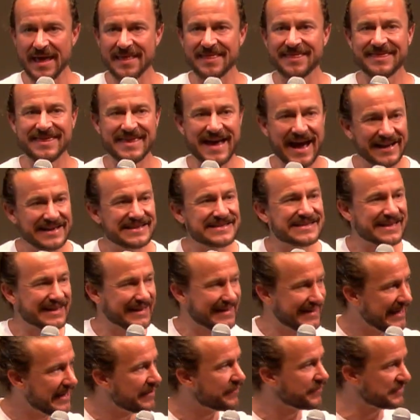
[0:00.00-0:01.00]
That is the
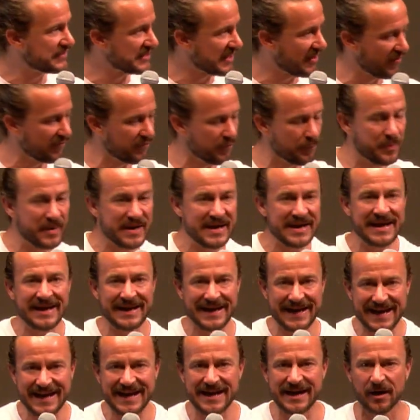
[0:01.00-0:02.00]
gift of being
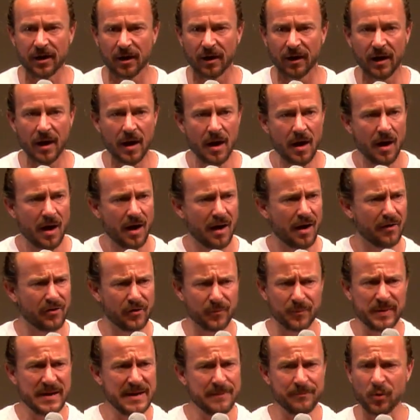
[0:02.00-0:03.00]
here. Other
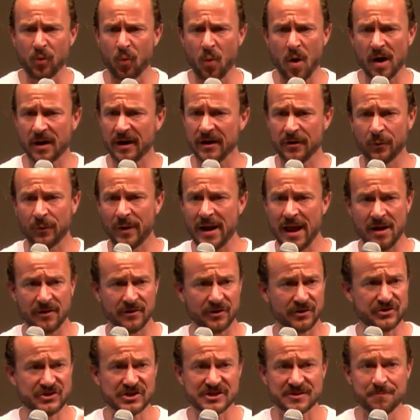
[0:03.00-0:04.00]
people walking around are
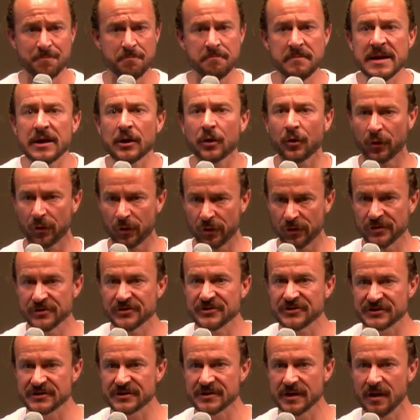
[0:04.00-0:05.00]
just
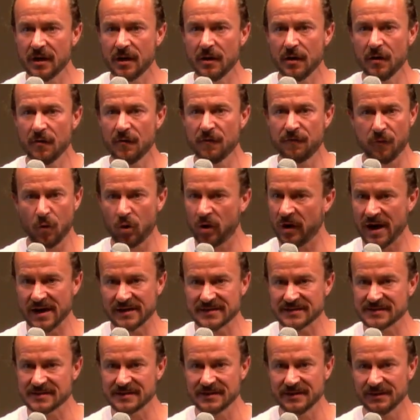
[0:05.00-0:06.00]
mirrors for
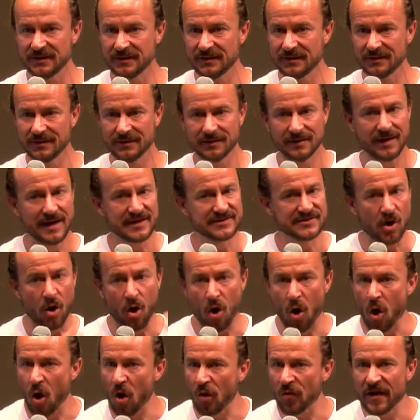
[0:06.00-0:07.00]
us. That's
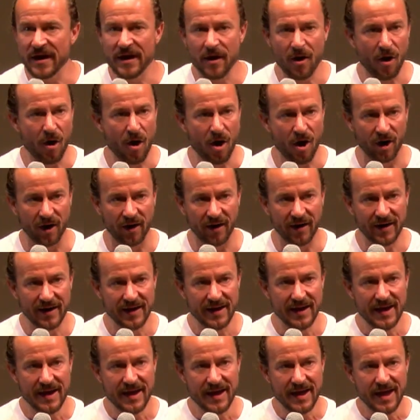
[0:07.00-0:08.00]
all they are.
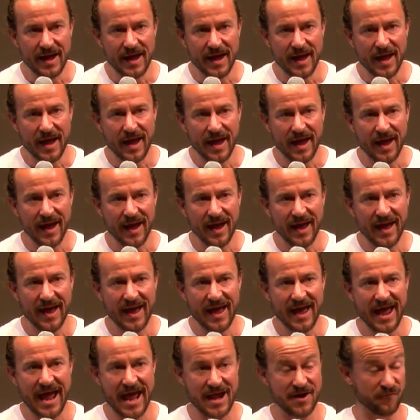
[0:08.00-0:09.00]

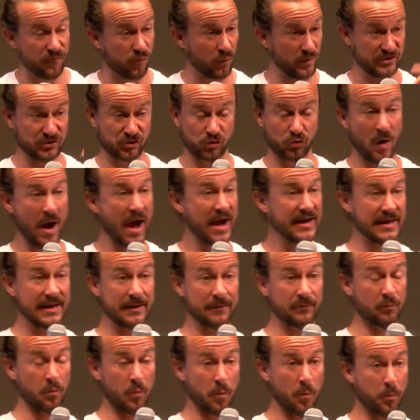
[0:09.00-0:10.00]
And if we try to
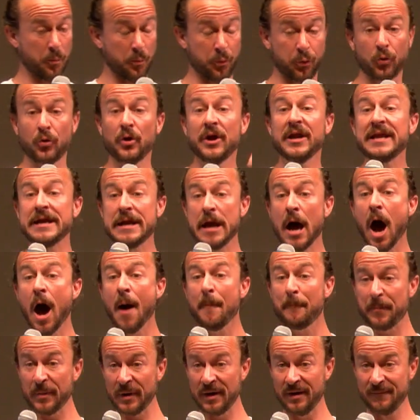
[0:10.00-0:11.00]
pretty
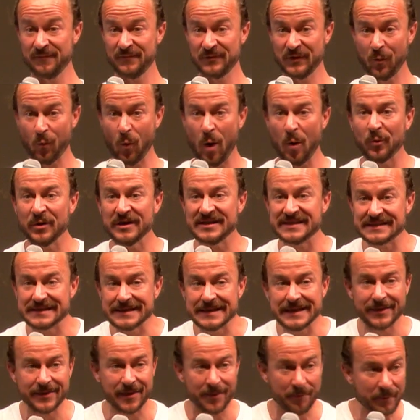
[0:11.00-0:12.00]
up what we see
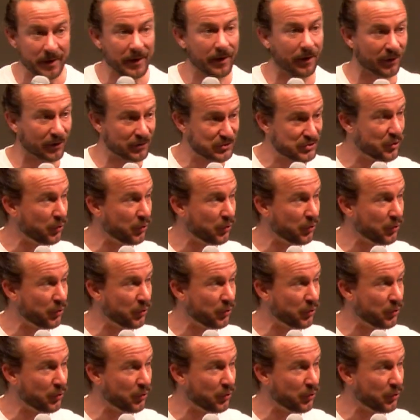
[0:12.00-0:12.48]
in the mirror too